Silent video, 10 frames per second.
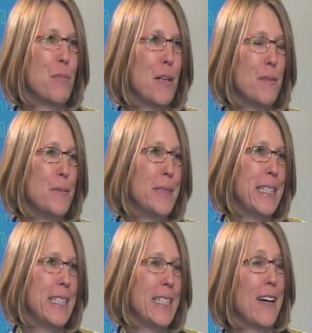
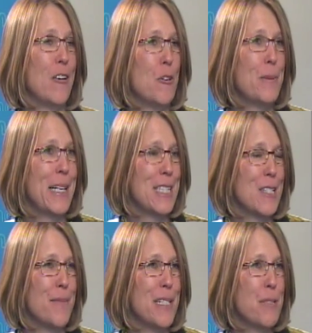probably, I hope, get
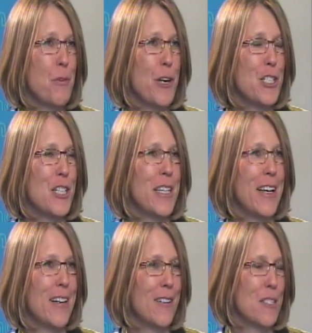some inspiration
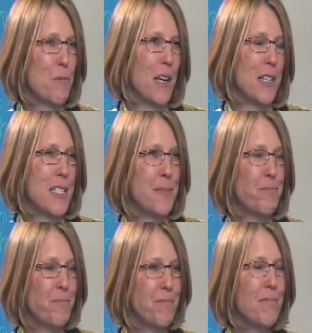there as well as
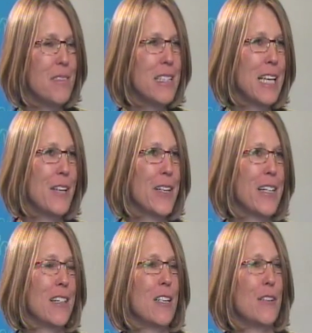
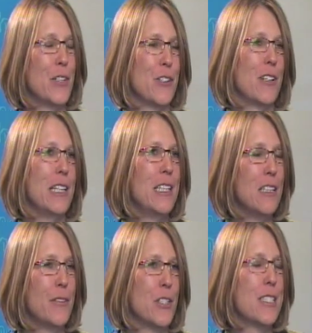giving a little of, your,
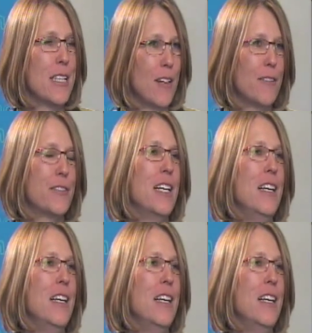little of yourself